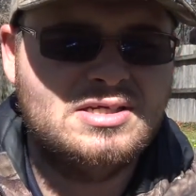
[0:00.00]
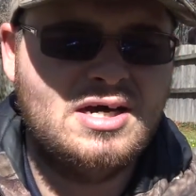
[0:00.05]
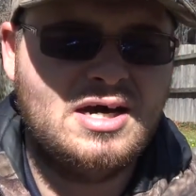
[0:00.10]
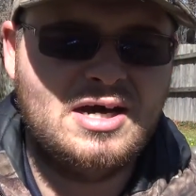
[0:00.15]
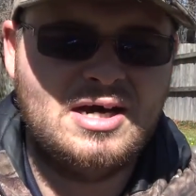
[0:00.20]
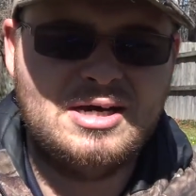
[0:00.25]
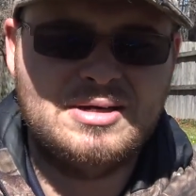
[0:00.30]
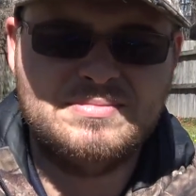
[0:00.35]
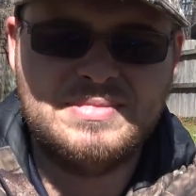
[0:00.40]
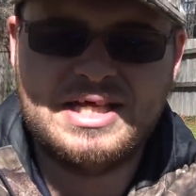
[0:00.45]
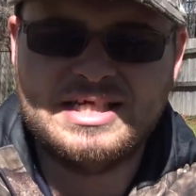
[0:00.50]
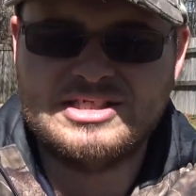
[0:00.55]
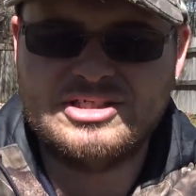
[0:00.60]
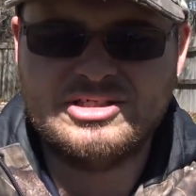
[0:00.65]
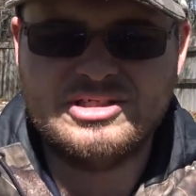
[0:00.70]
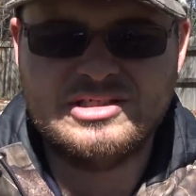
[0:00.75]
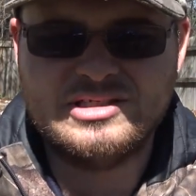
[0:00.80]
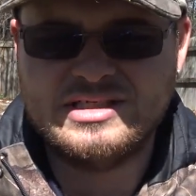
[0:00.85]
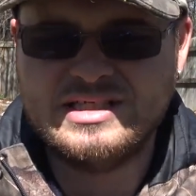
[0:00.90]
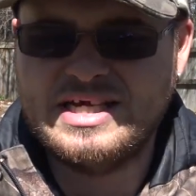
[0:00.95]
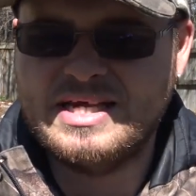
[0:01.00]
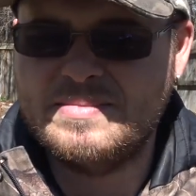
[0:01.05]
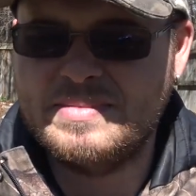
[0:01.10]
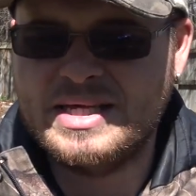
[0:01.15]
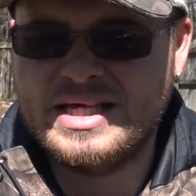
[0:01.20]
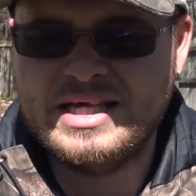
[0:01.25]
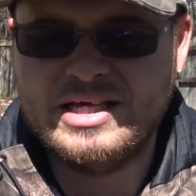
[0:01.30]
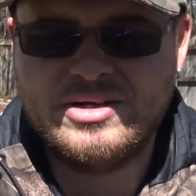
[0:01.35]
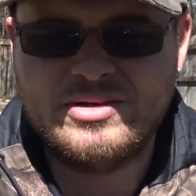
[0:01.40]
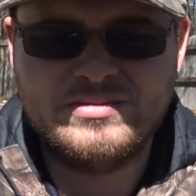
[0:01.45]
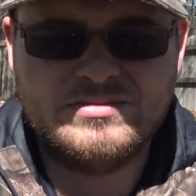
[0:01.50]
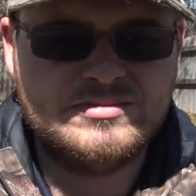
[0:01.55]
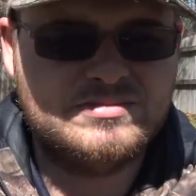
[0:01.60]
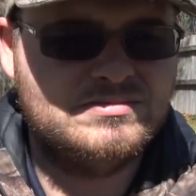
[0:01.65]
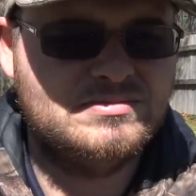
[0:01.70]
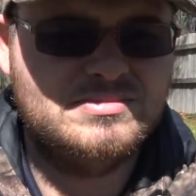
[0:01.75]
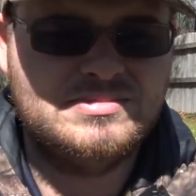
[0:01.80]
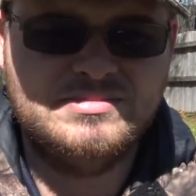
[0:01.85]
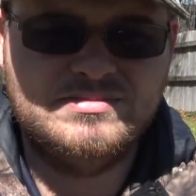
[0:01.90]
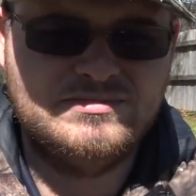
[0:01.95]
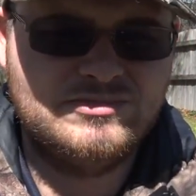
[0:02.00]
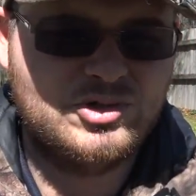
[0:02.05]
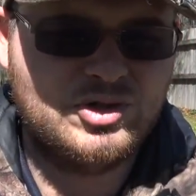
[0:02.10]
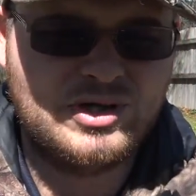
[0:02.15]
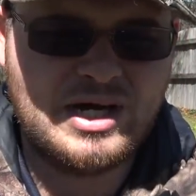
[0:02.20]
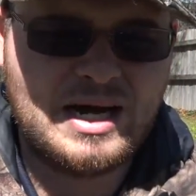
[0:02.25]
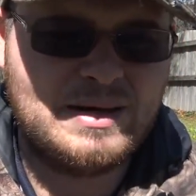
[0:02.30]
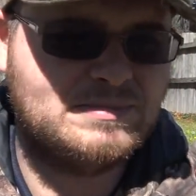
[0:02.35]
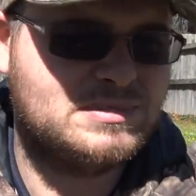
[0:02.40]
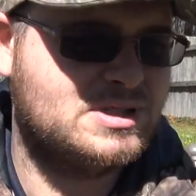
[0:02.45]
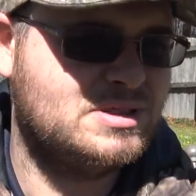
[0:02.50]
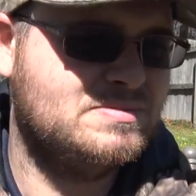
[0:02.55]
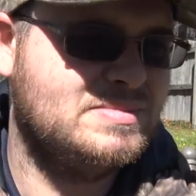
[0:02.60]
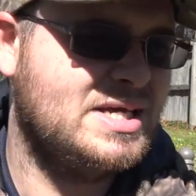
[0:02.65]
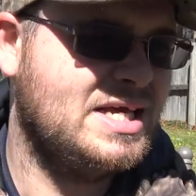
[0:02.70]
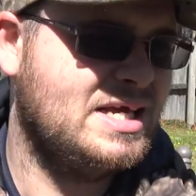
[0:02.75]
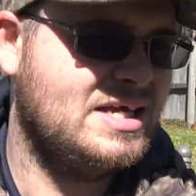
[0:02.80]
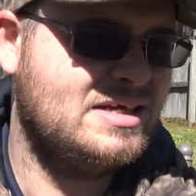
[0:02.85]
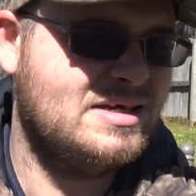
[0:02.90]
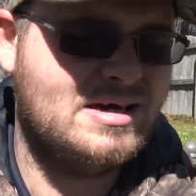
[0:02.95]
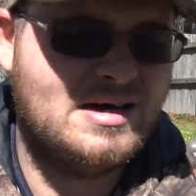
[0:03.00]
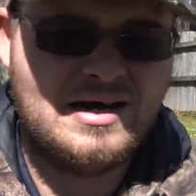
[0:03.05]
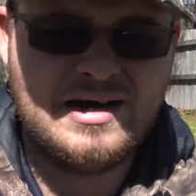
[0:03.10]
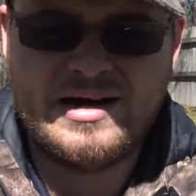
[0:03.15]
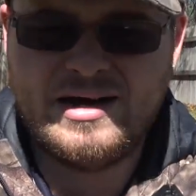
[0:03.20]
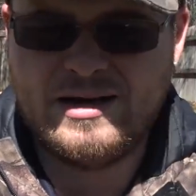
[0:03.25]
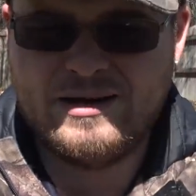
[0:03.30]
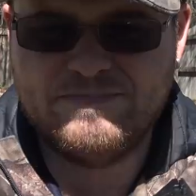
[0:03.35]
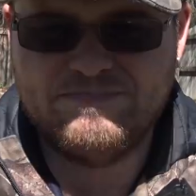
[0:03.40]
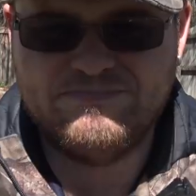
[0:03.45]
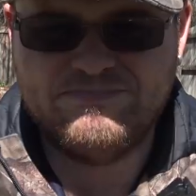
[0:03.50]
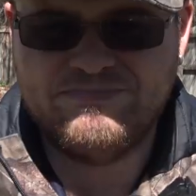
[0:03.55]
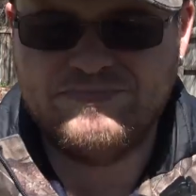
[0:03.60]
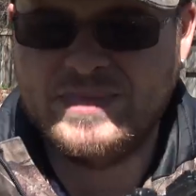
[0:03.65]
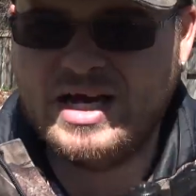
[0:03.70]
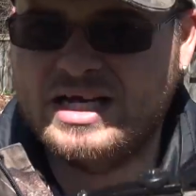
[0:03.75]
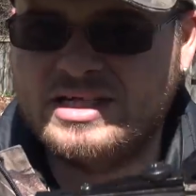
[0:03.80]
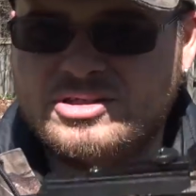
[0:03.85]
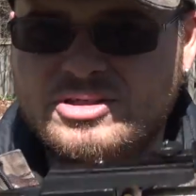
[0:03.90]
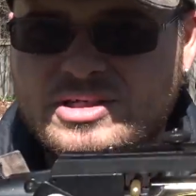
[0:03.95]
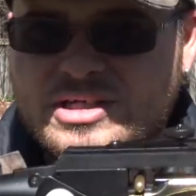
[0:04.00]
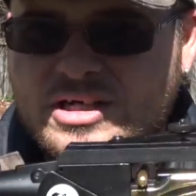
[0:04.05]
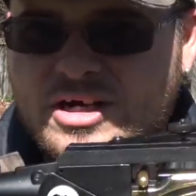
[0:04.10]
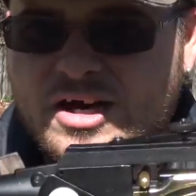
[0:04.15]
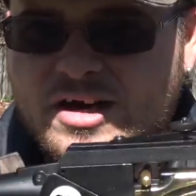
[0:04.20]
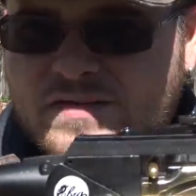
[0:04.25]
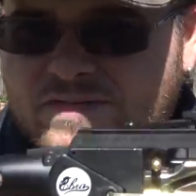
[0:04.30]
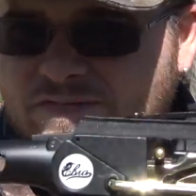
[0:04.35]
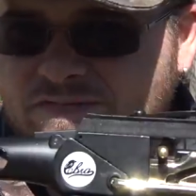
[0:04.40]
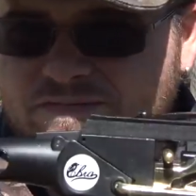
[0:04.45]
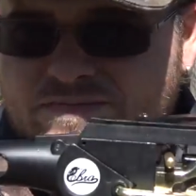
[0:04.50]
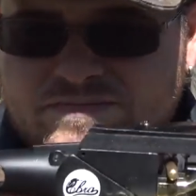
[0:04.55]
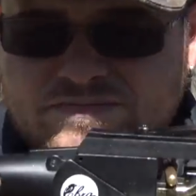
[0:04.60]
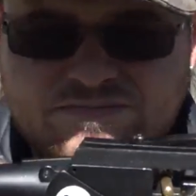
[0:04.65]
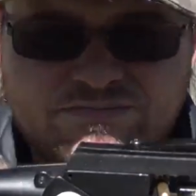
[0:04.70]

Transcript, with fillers: Um, that's just gimmicky crap to me. Um, I took it off